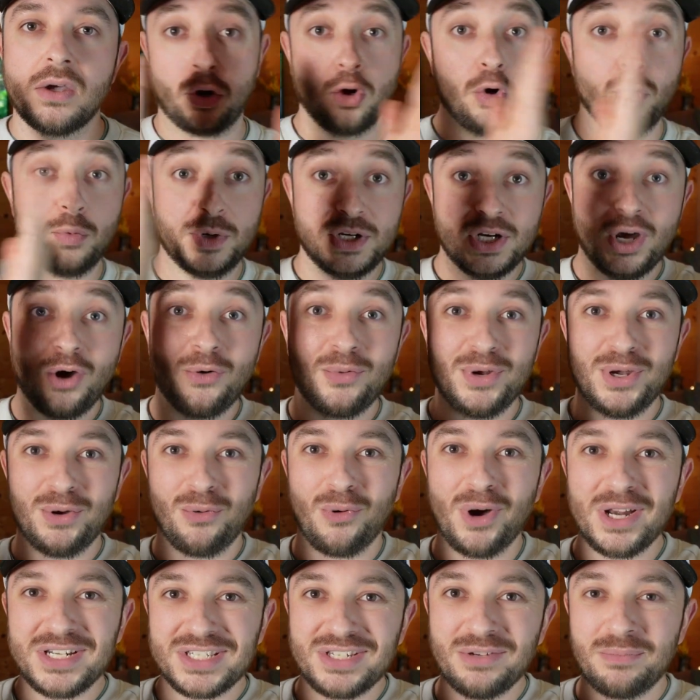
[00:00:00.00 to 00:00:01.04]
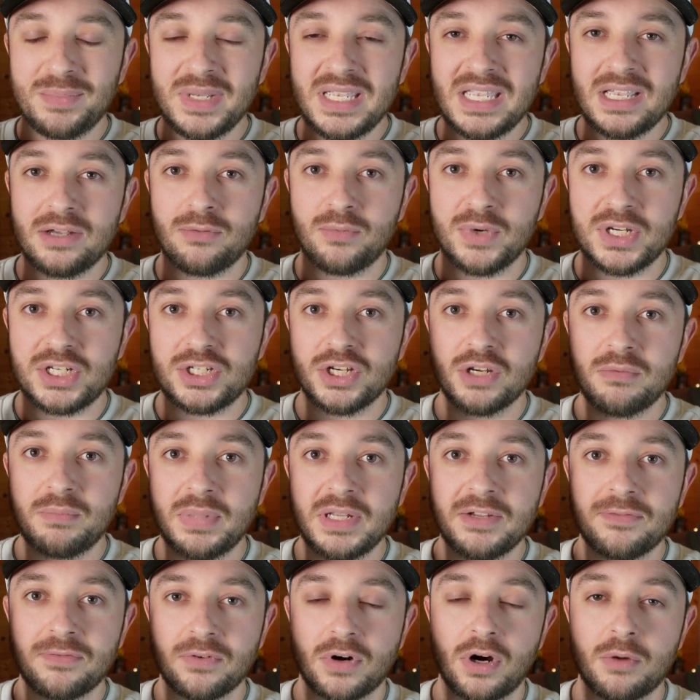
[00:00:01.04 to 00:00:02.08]
who we know we want to be and we should
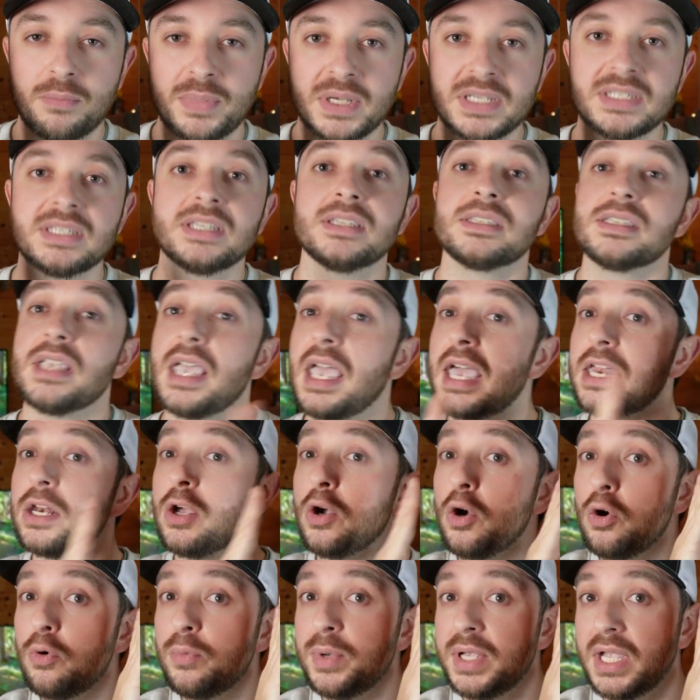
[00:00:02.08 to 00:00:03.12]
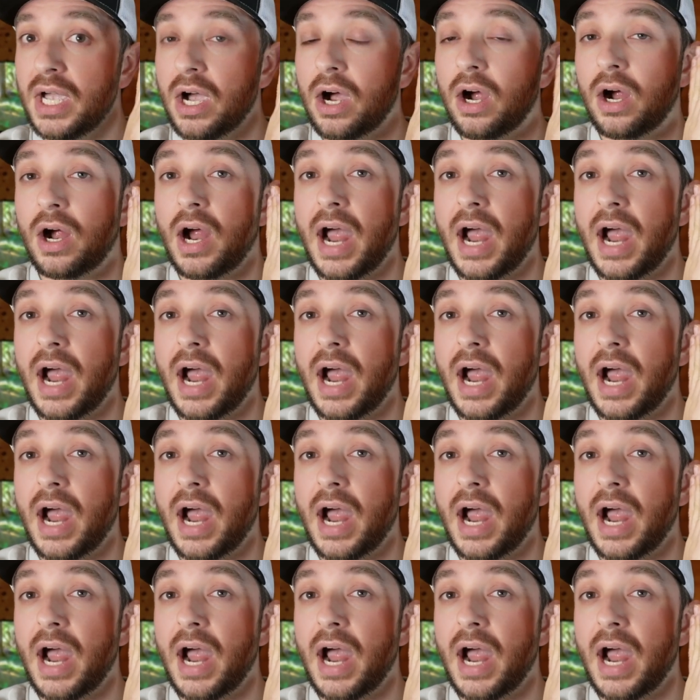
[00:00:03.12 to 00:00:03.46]
be for our business and who we